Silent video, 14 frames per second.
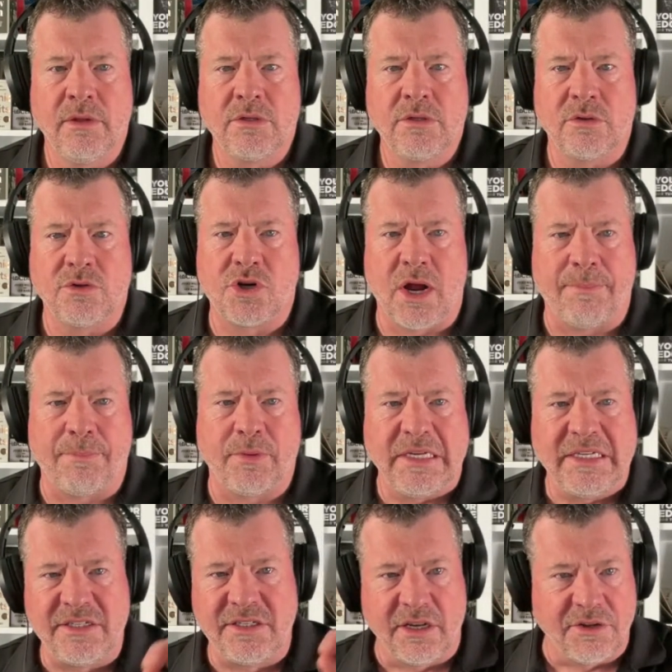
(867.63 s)
So drop
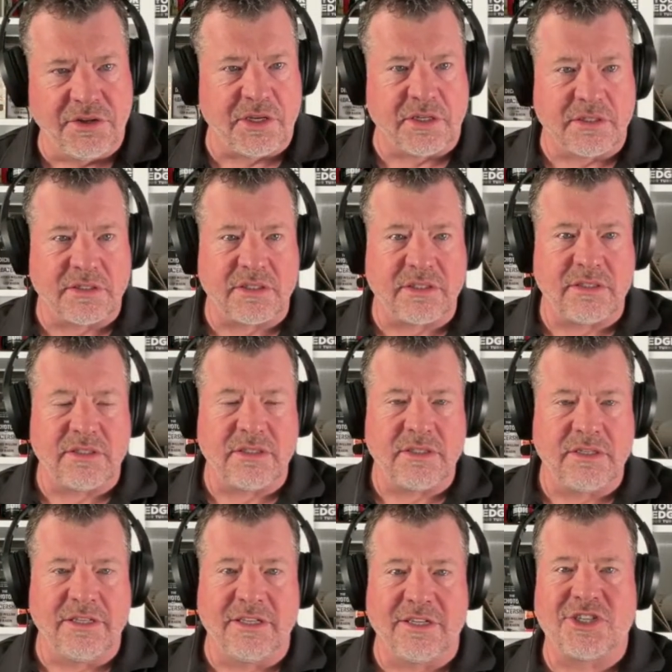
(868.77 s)
resilient
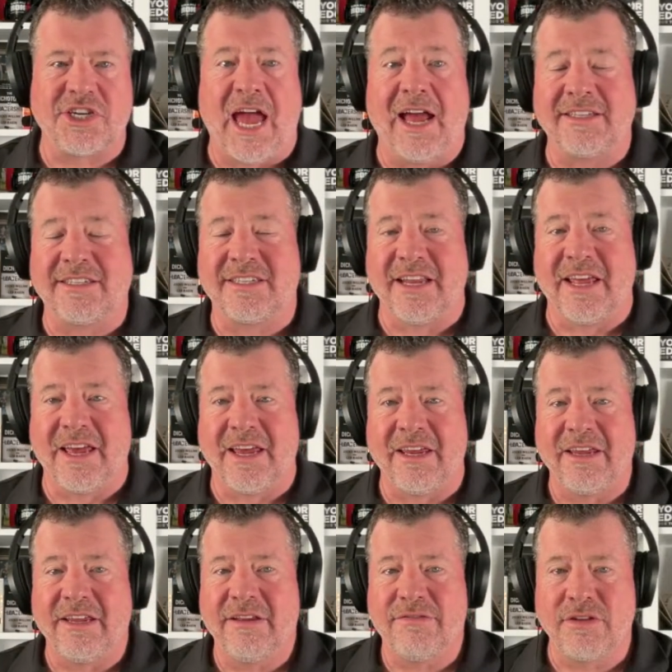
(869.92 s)
in the chat today
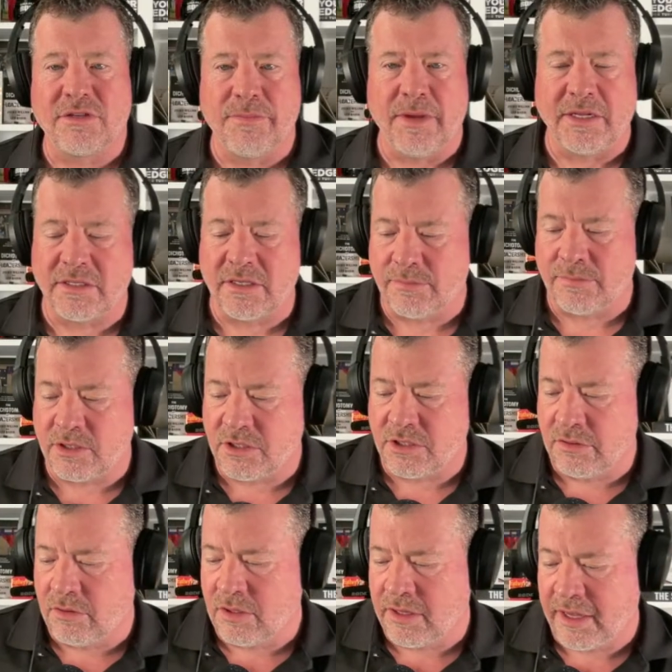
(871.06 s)
if this meant something to
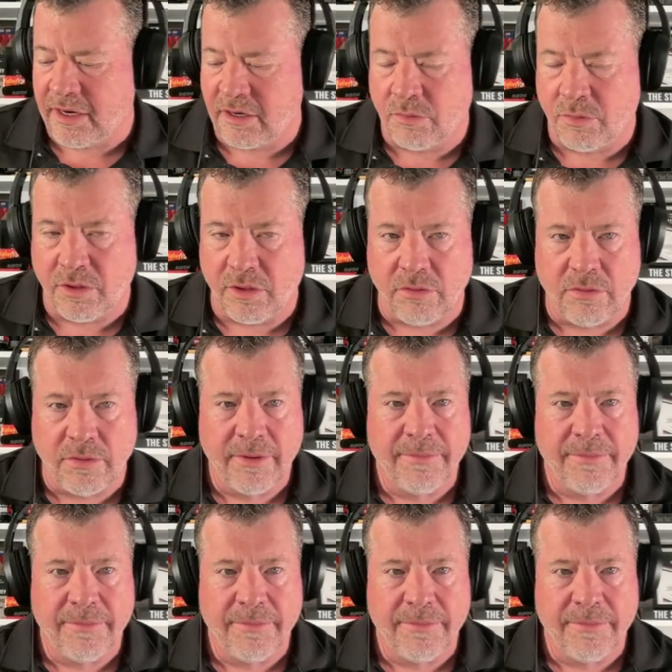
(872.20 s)
you or landed with you.